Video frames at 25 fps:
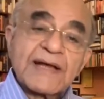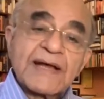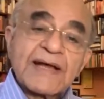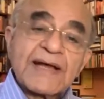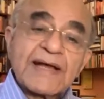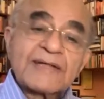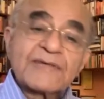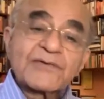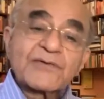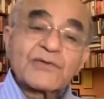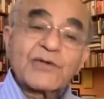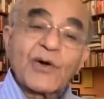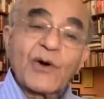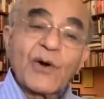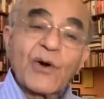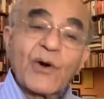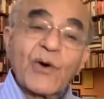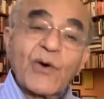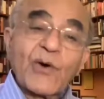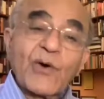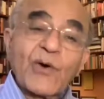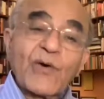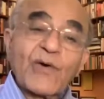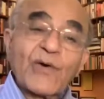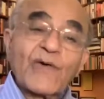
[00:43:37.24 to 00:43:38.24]
And
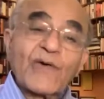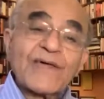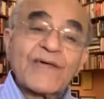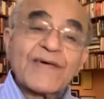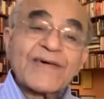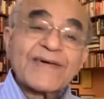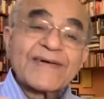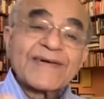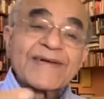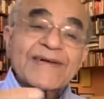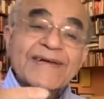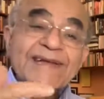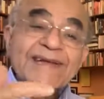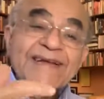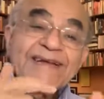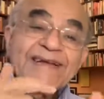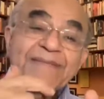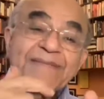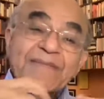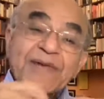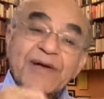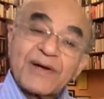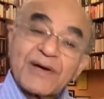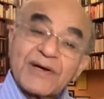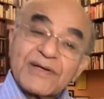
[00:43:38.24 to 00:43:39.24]
so,
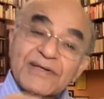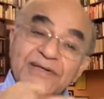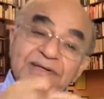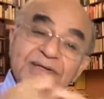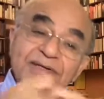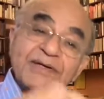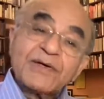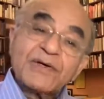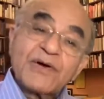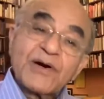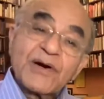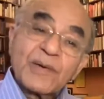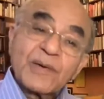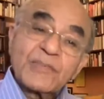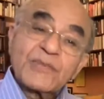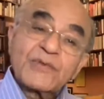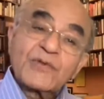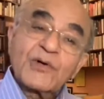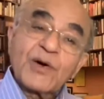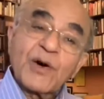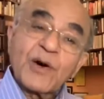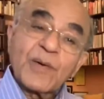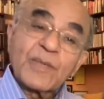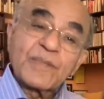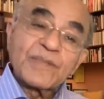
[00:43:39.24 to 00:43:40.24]
because you're
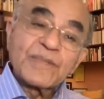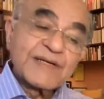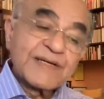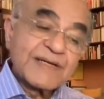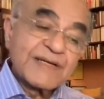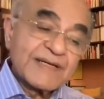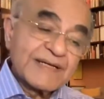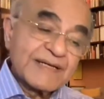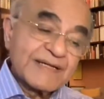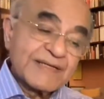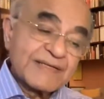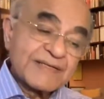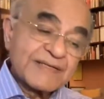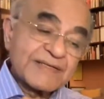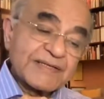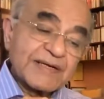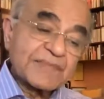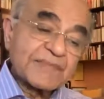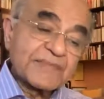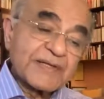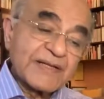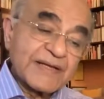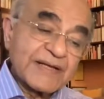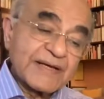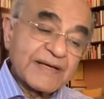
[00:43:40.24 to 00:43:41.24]
absorbed in
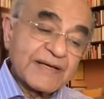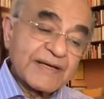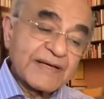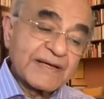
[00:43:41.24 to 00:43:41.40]
something,